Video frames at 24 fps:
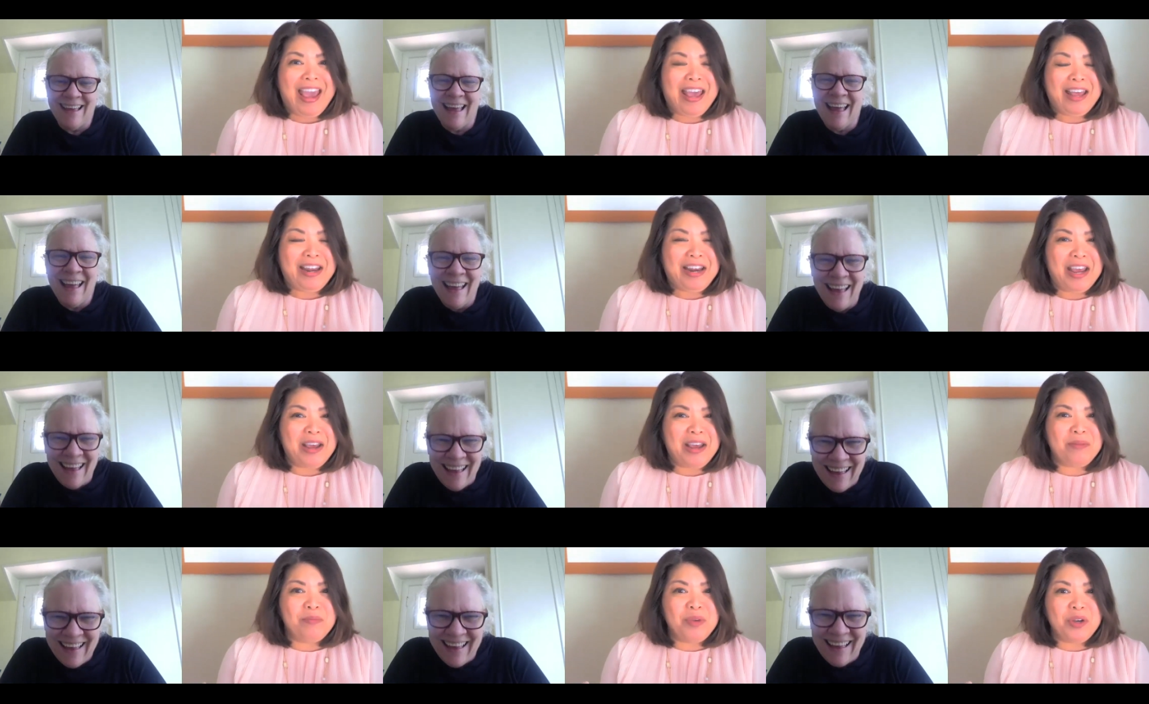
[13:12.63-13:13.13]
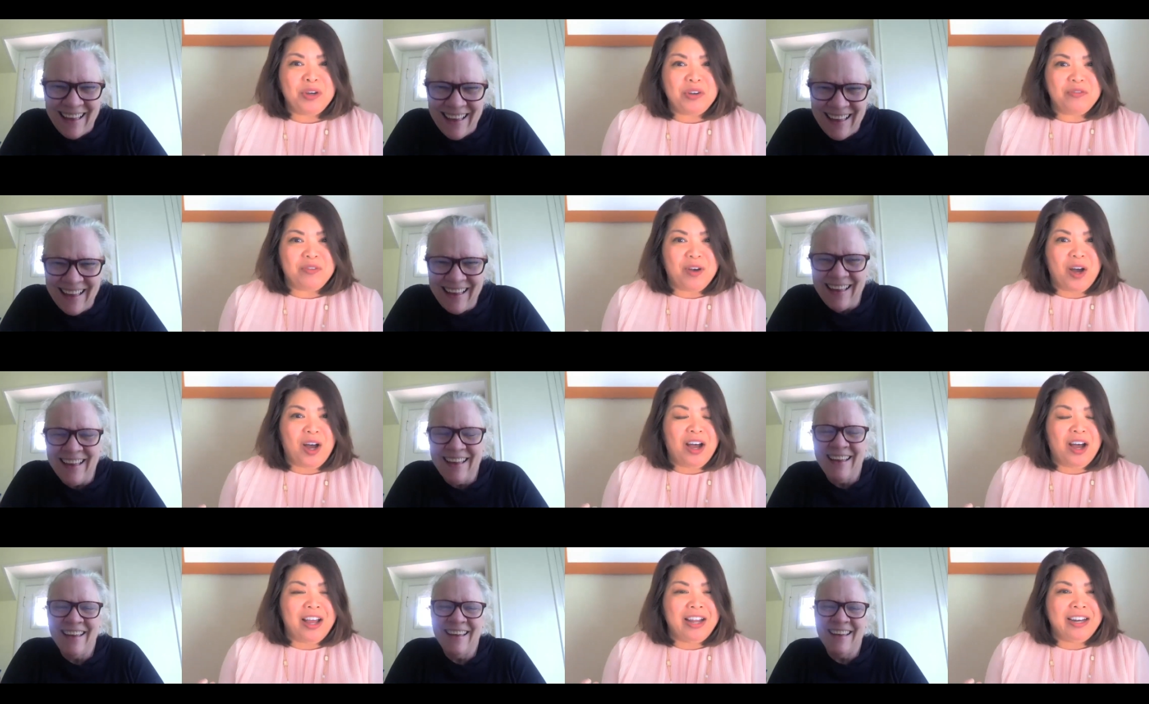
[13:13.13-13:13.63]
Speaker 1: and and move
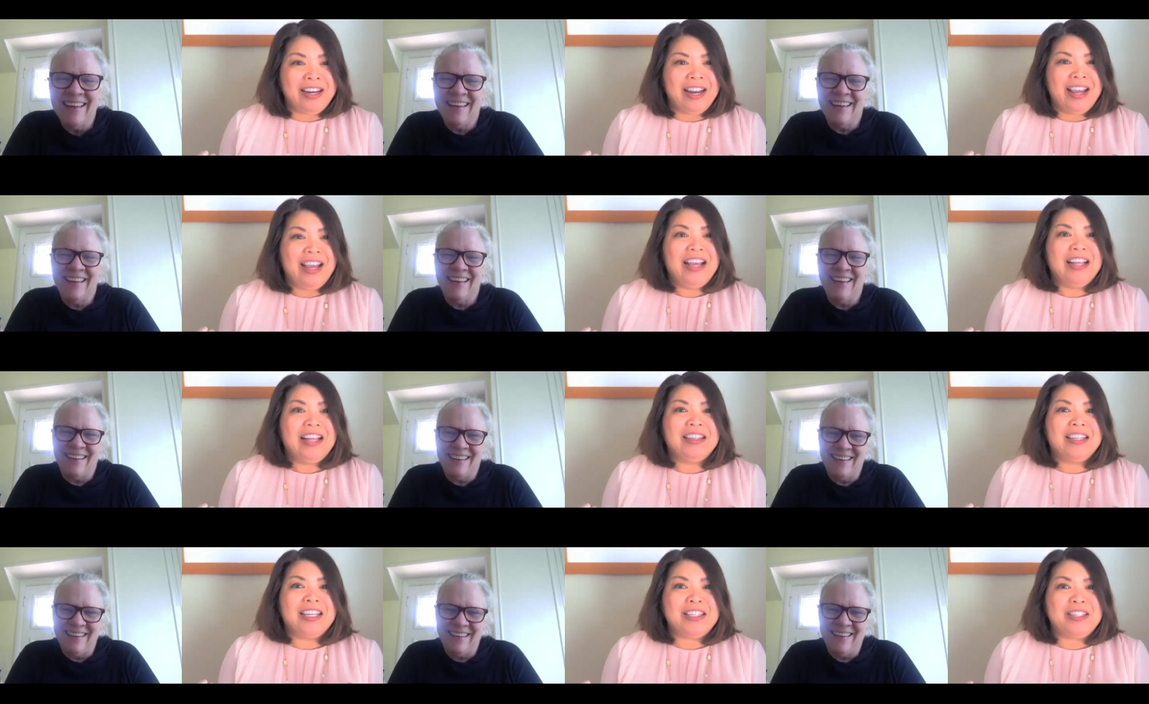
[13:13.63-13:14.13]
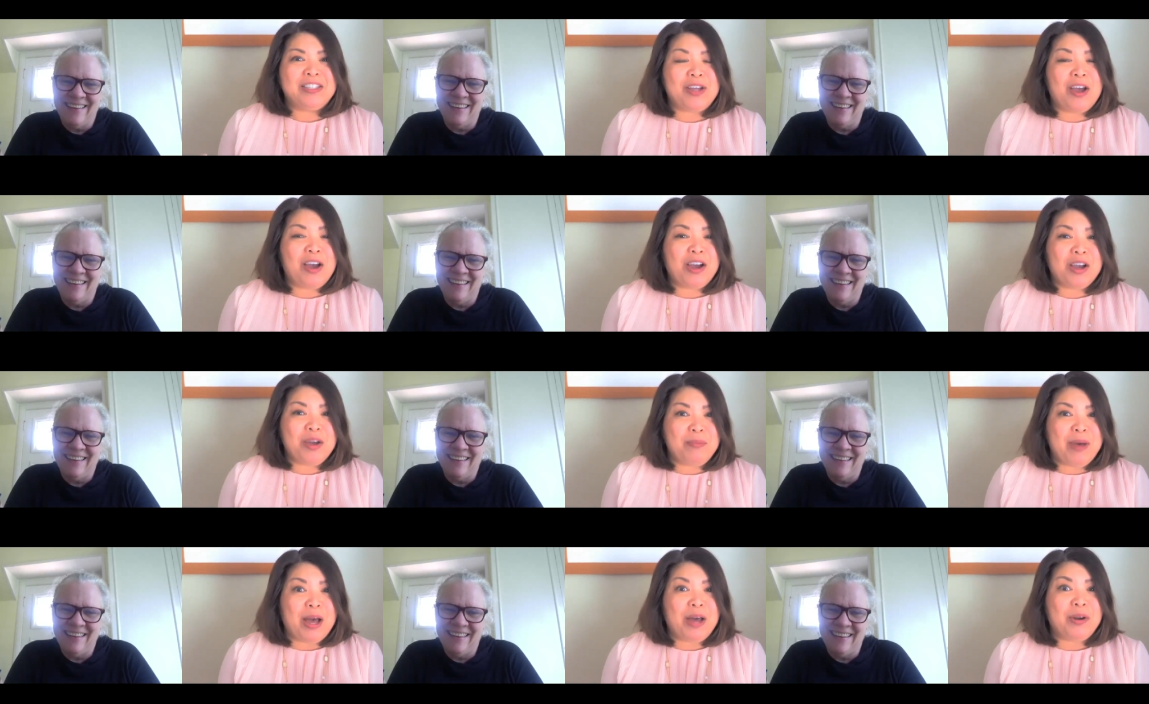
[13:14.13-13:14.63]
on. Let's talk
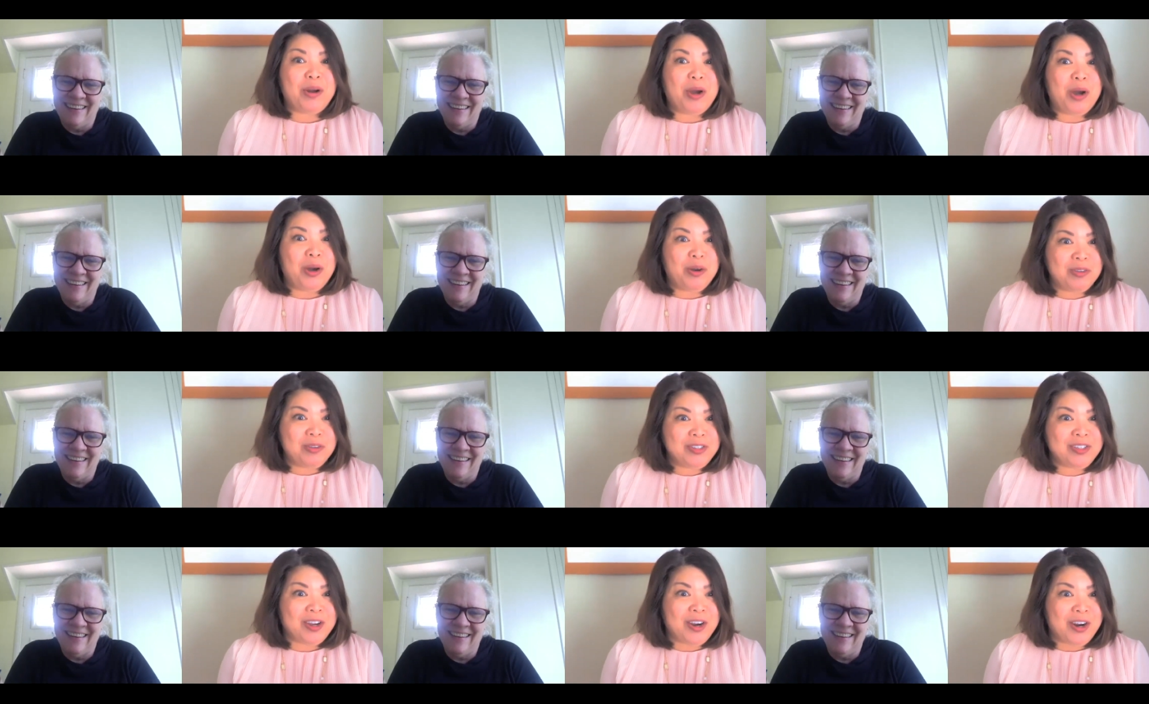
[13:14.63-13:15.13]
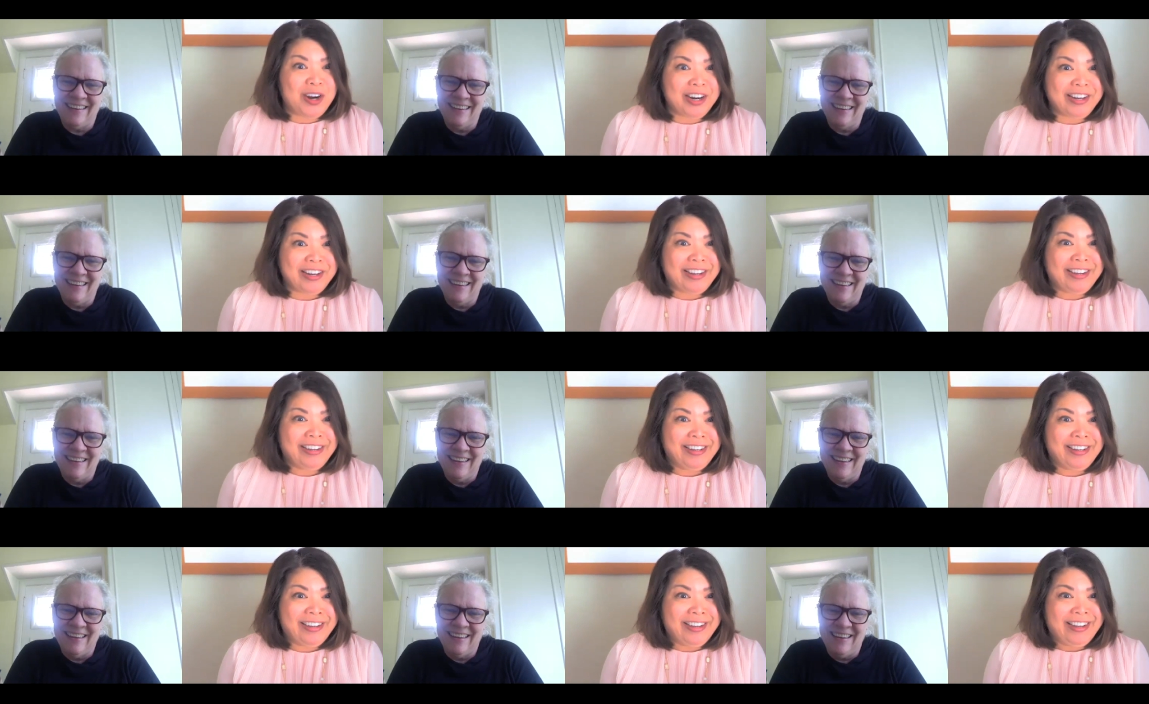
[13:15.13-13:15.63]
about Ozark.
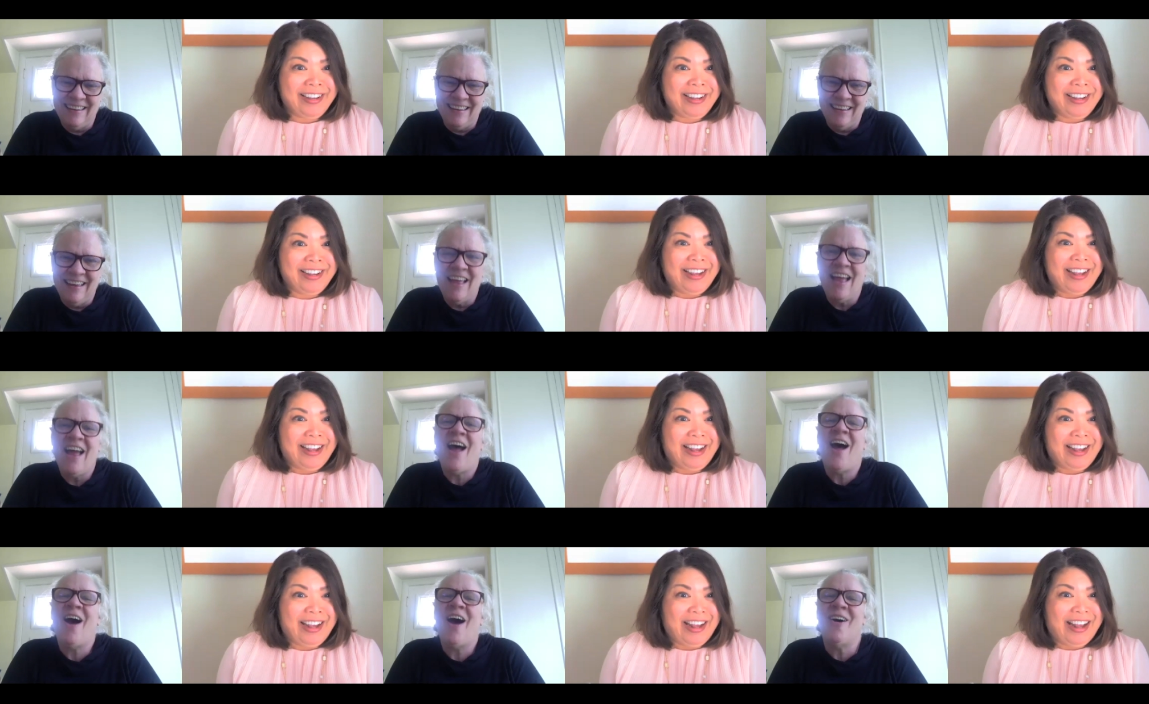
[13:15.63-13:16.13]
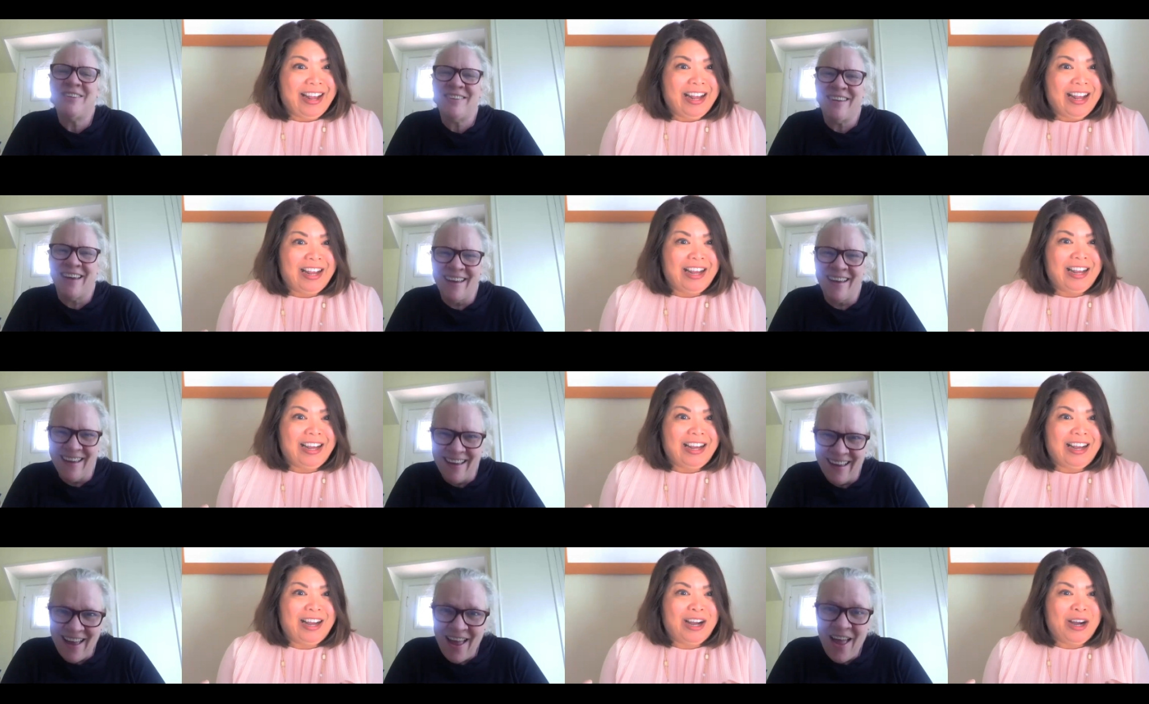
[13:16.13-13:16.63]
Oh,
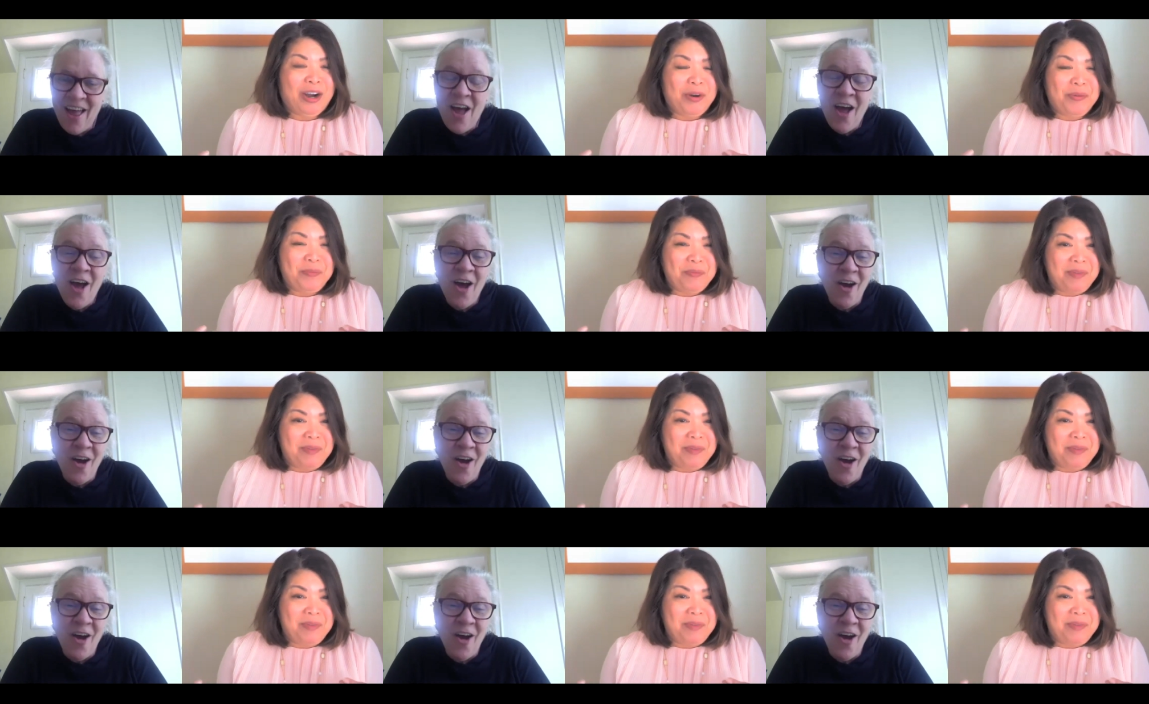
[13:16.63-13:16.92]
oh